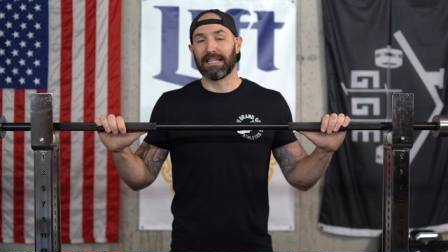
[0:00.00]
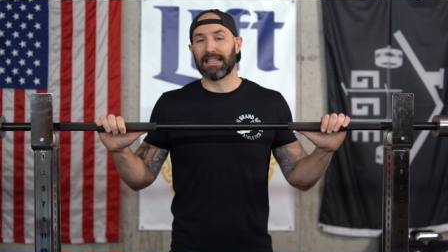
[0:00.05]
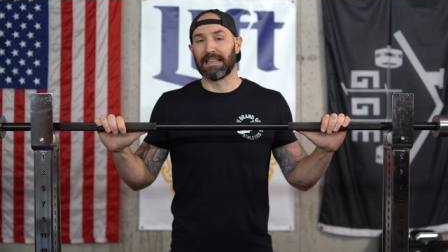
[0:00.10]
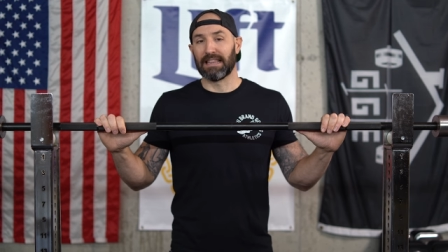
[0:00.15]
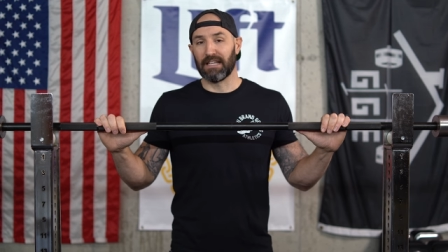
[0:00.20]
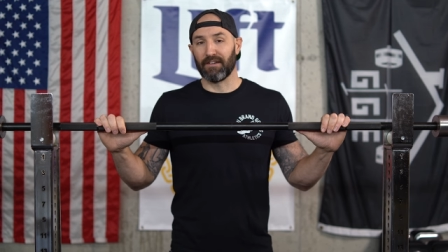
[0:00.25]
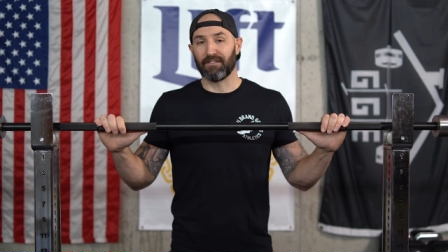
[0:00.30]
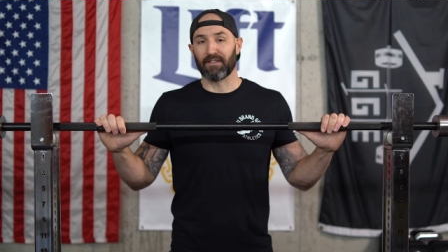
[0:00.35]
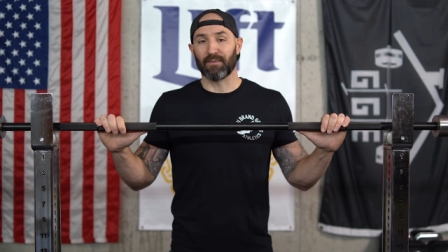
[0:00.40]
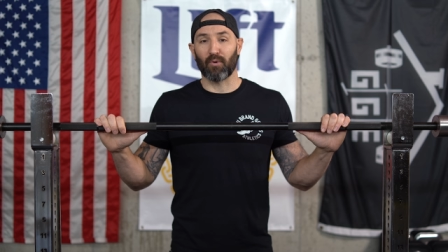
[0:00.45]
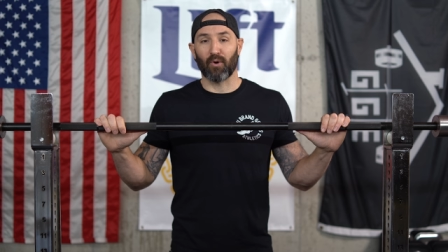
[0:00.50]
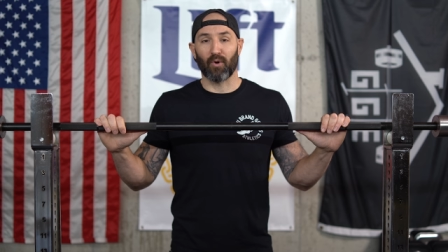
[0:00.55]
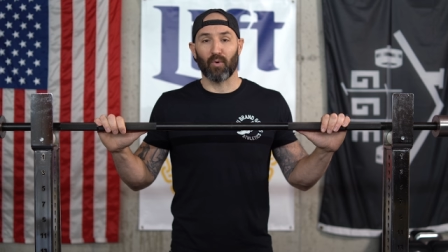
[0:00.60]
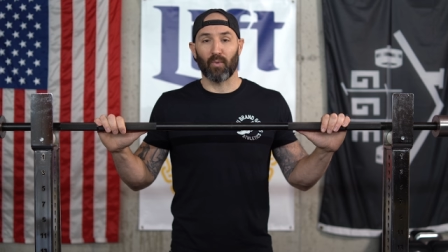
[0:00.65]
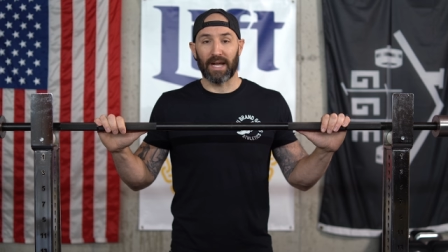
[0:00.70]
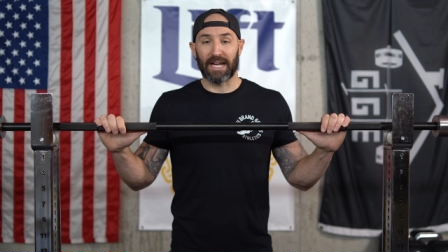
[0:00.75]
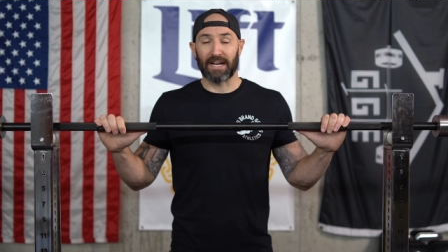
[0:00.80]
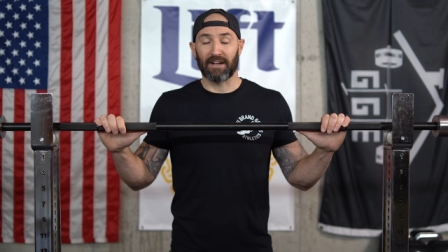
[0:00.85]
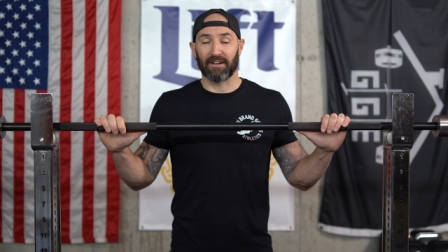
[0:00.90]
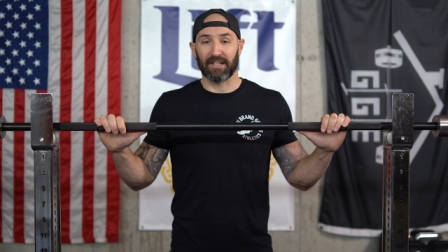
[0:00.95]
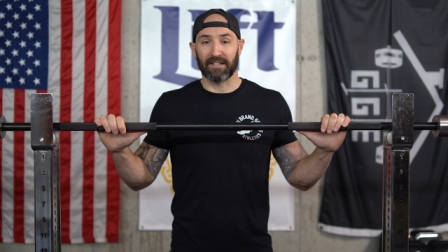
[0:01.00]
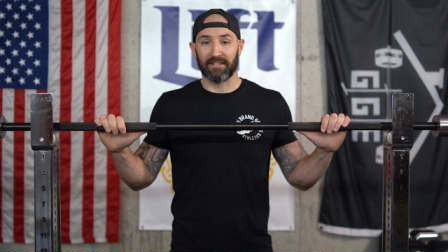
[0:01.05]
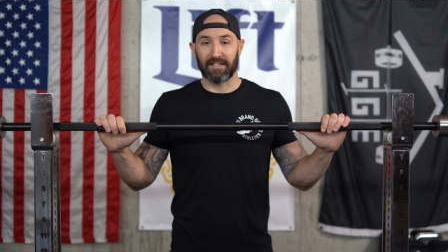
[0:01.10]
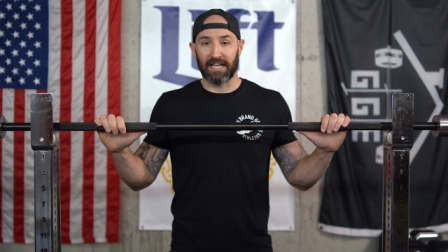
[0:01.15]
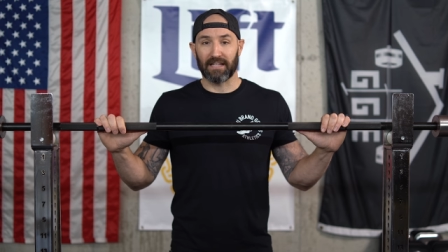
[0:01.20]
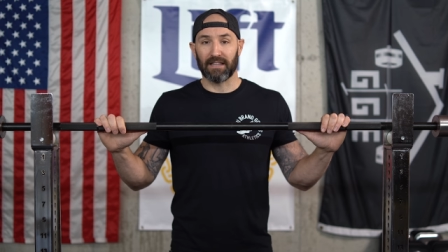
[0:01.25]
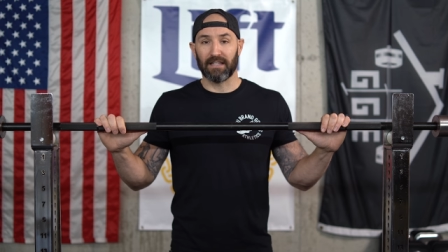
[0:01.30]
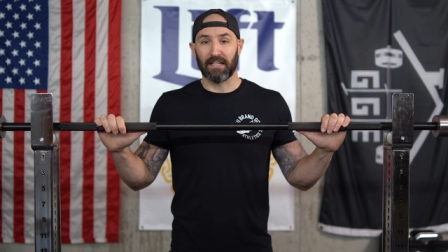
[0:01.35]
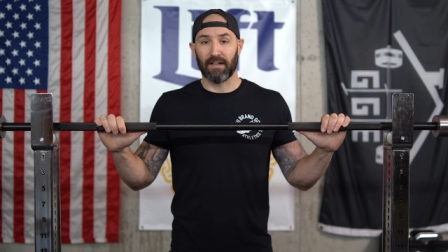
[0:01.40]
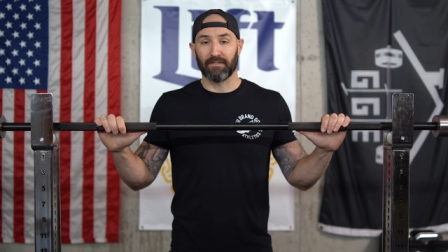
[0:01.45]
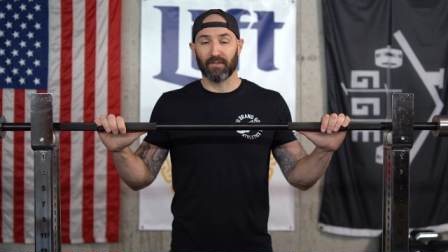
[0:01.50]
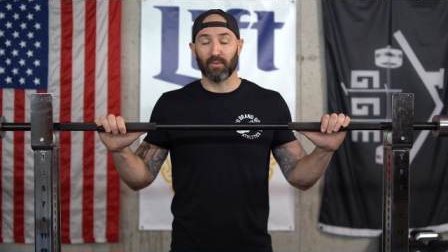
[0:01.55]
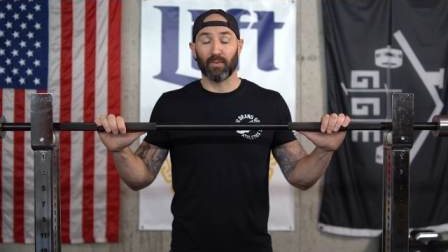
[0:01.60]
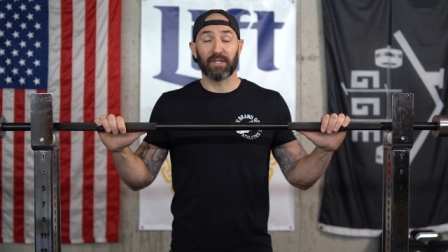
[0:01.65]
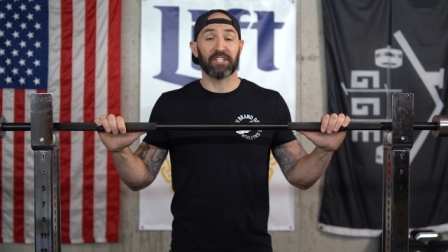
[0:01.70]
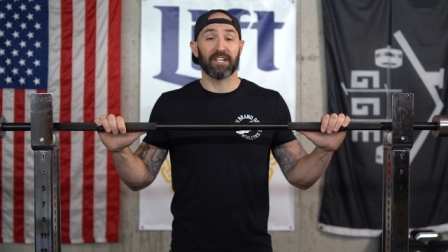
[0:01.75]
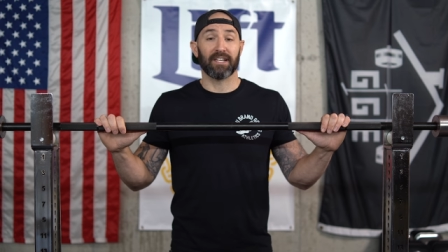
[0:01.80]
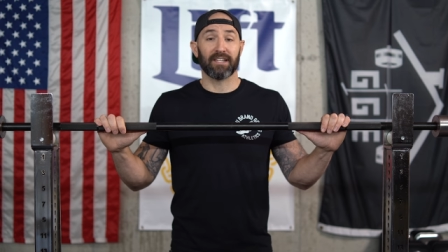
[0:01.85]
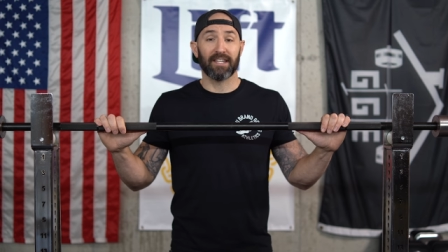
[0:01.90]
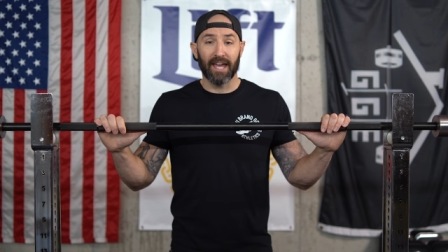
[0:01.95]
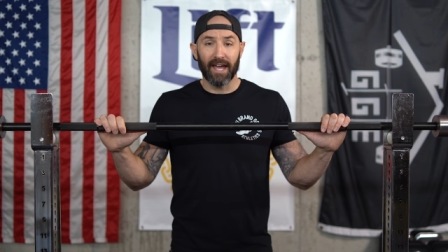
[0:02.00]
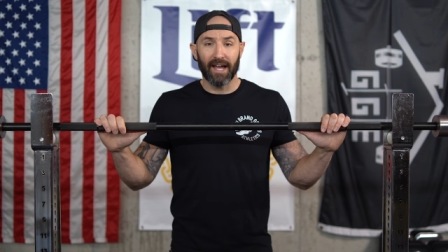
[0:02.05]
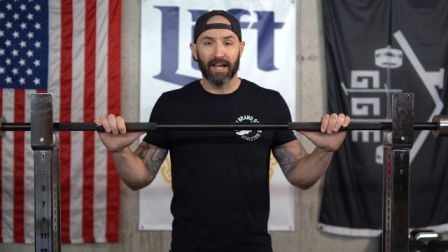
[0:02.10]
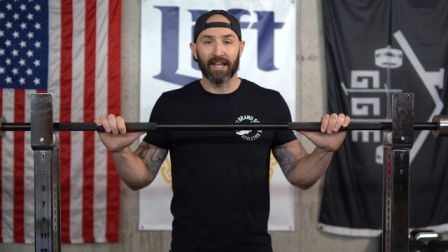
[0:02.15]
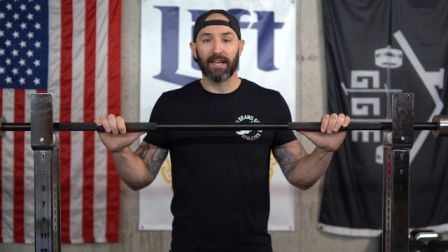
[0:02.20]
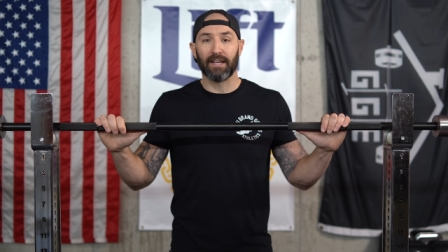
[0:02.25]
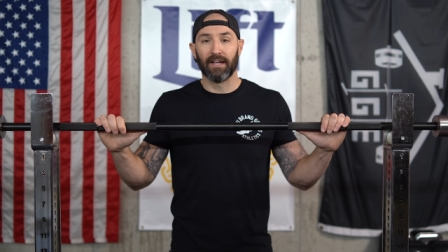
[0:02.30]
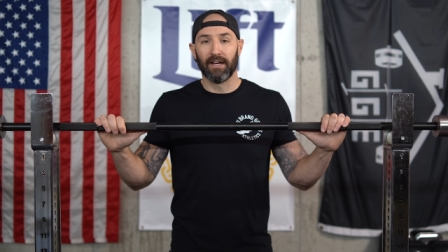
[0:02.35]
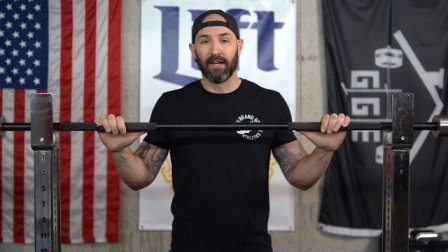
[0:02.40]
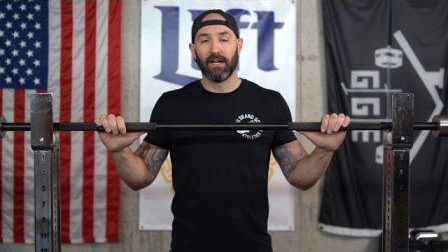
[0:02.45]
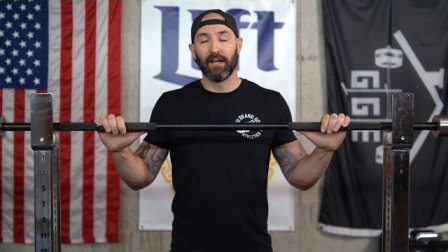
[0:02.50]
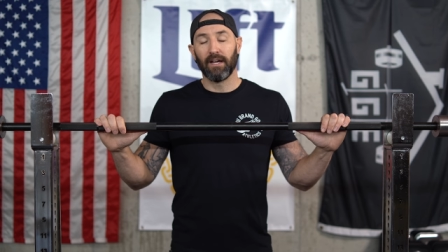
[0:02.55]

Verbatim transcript: lift more weight on a deadlift, which it can,